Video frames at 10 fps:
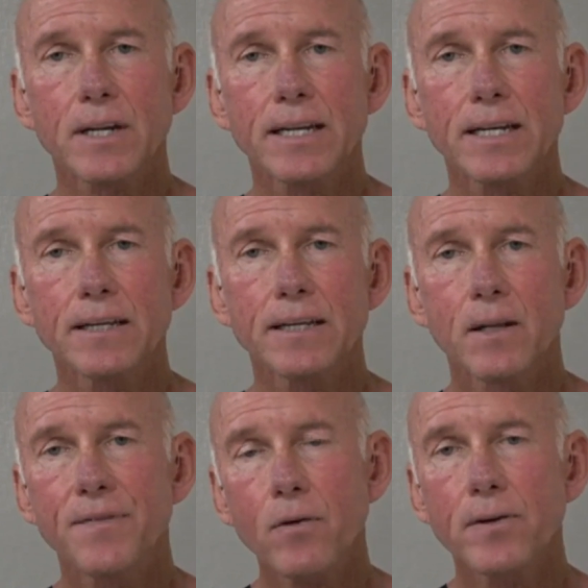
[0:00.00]
that
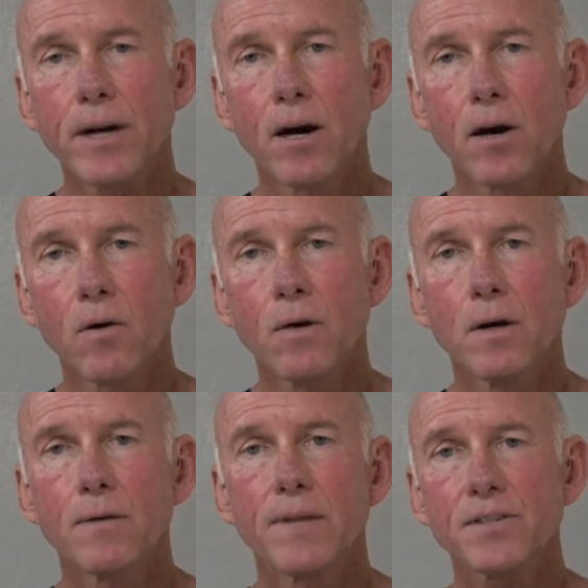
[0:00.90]
this is very
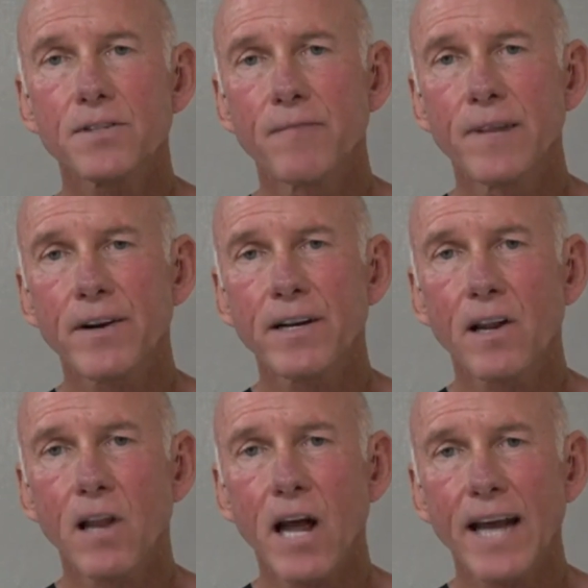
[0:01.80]
likely going to
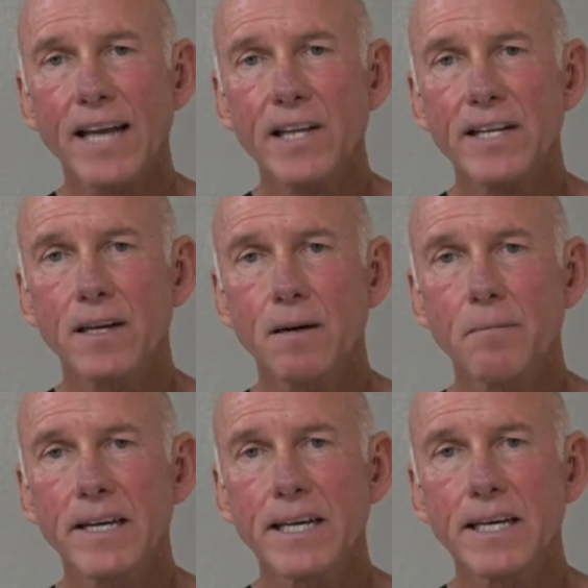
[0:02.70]
be
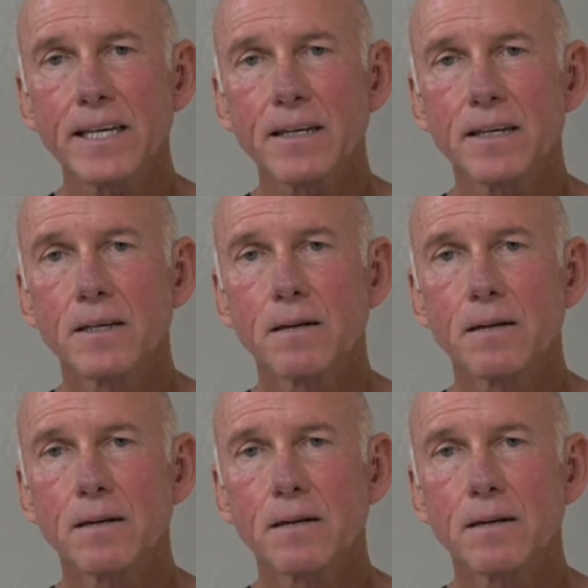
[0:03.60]
multiple